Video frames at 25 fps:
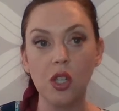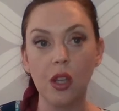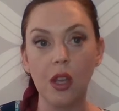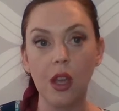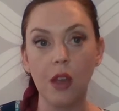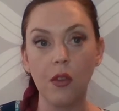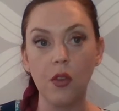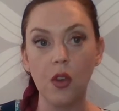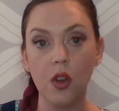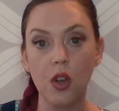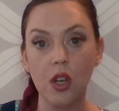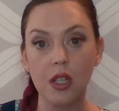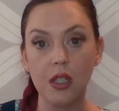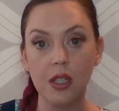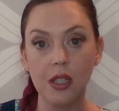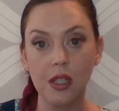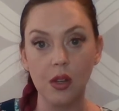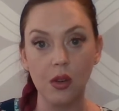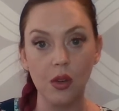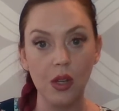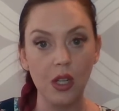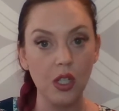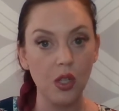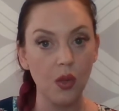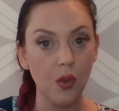if you're
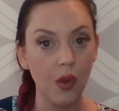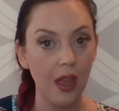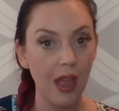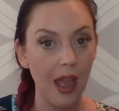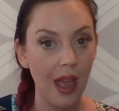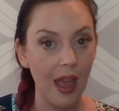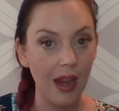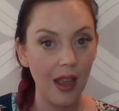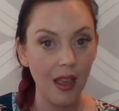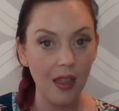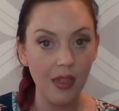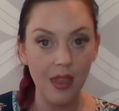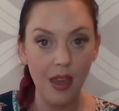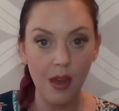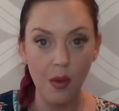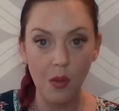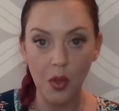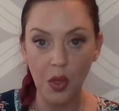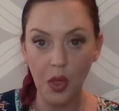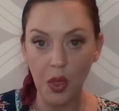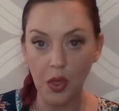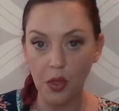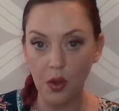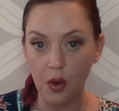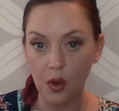considering doing anything
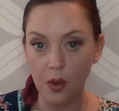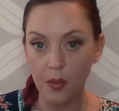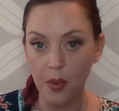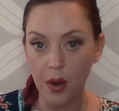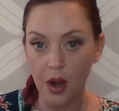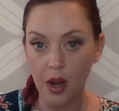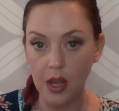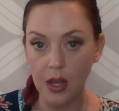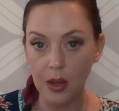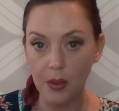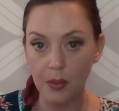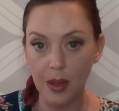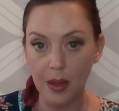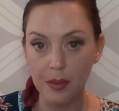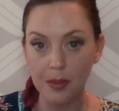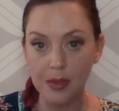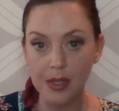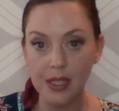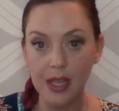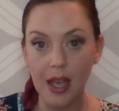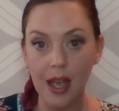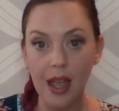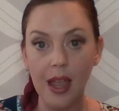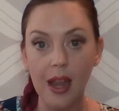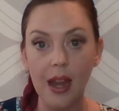with a third-party
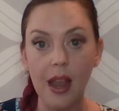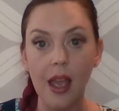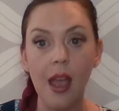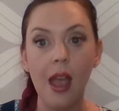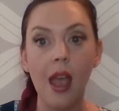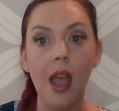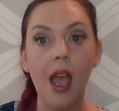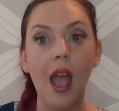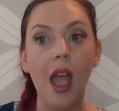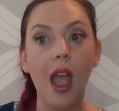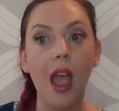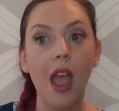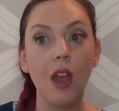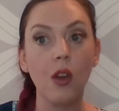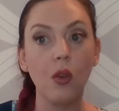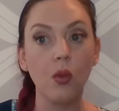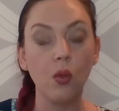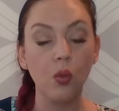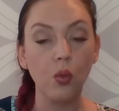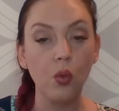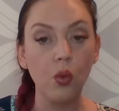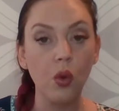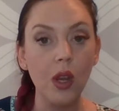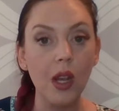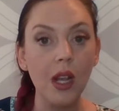website,
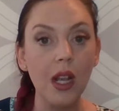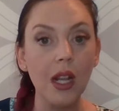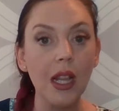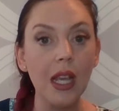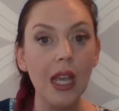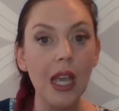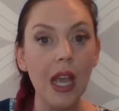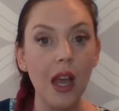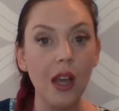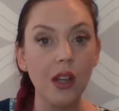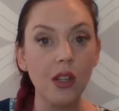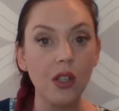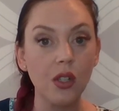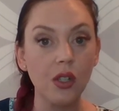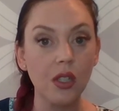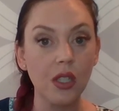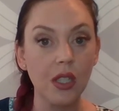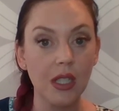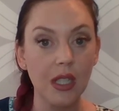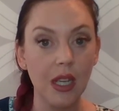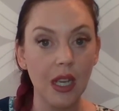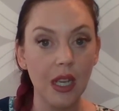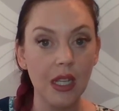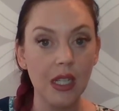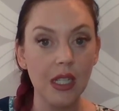and really
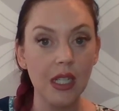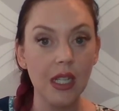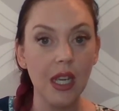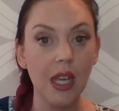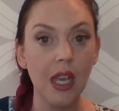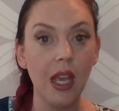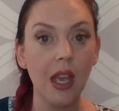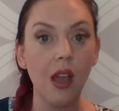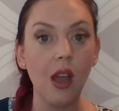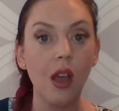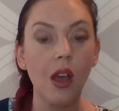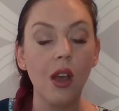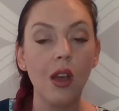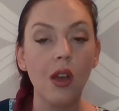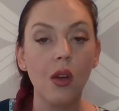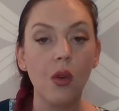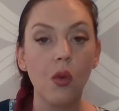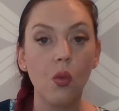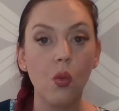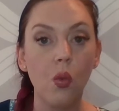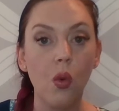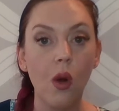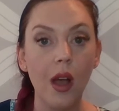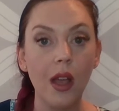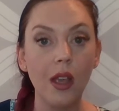understanding
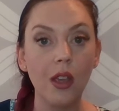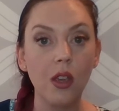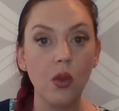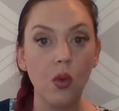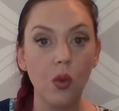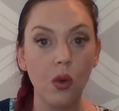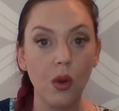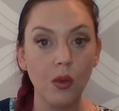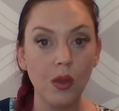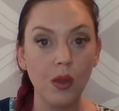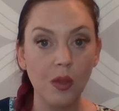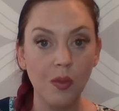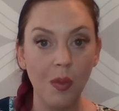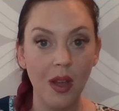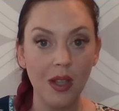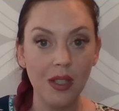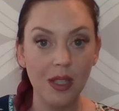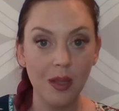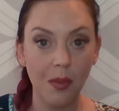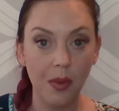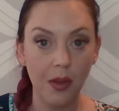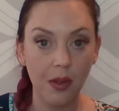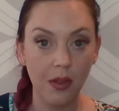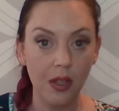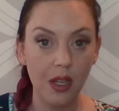what your
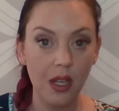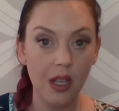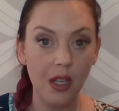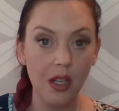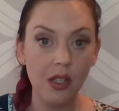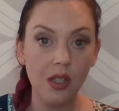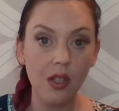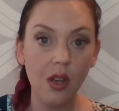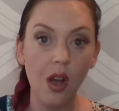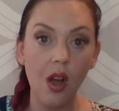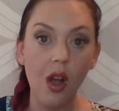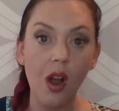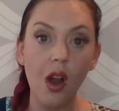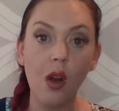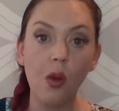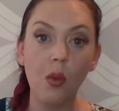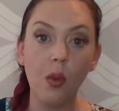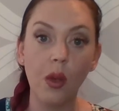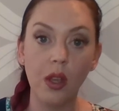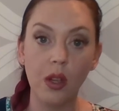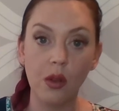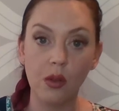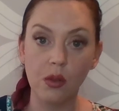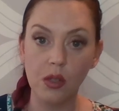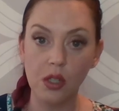responsibilities are,
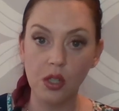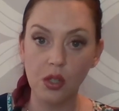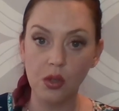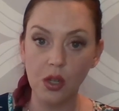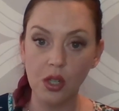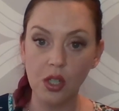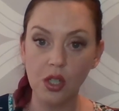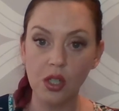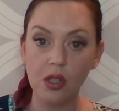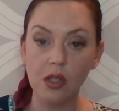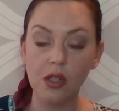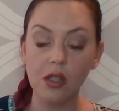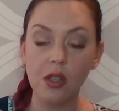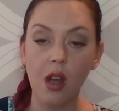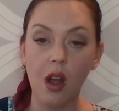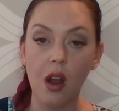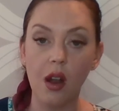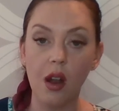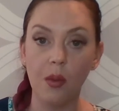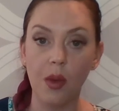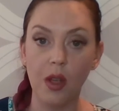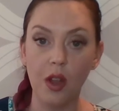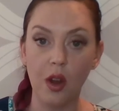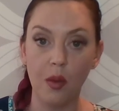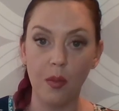what your restrictions are,
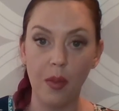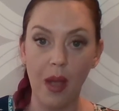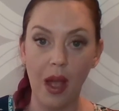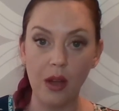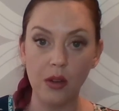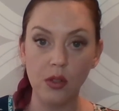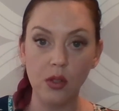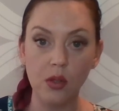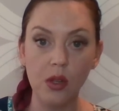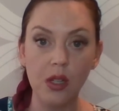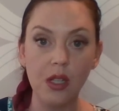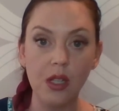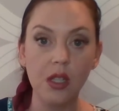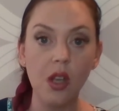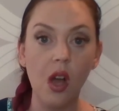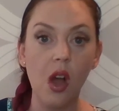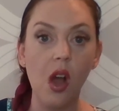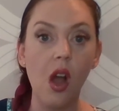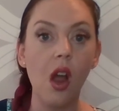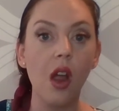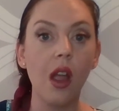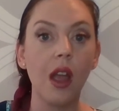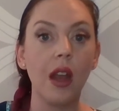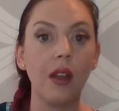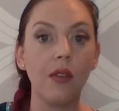and what your boundaries
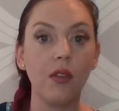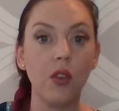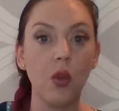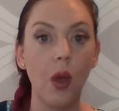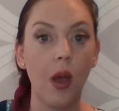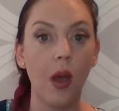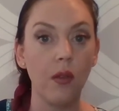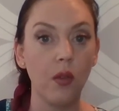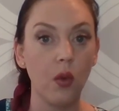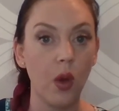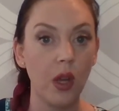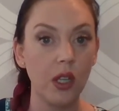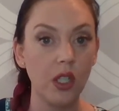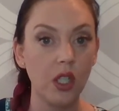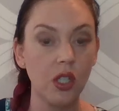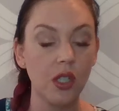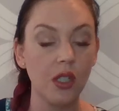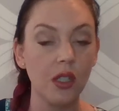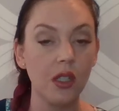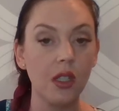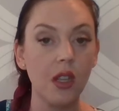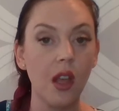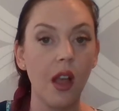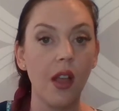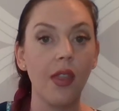are. And if you have
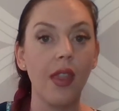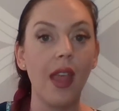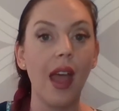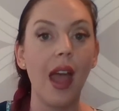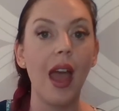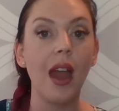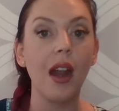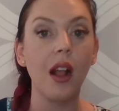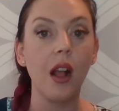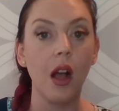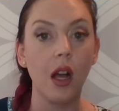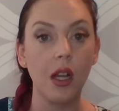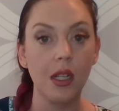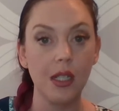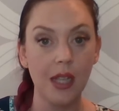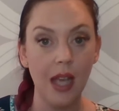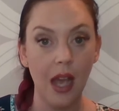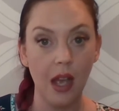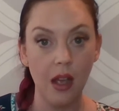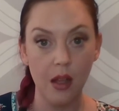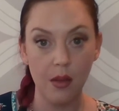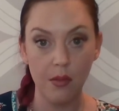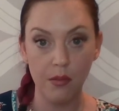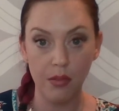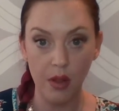questions on that,
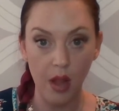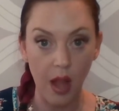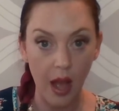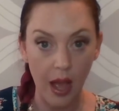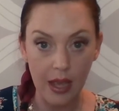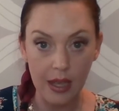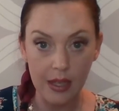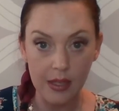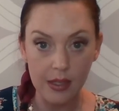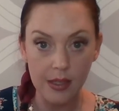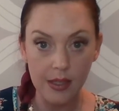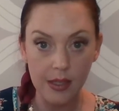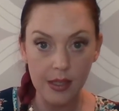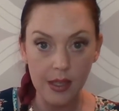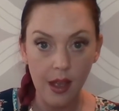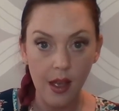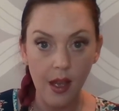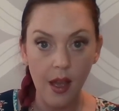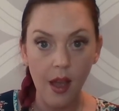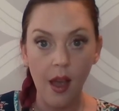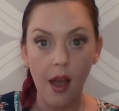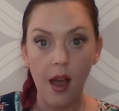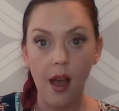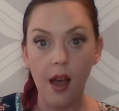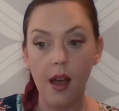contact compliance.
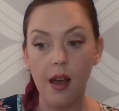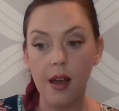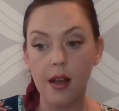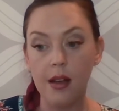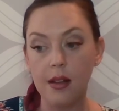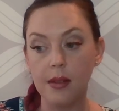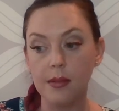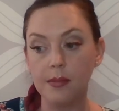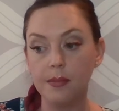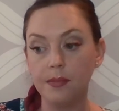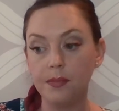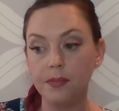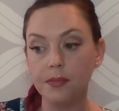I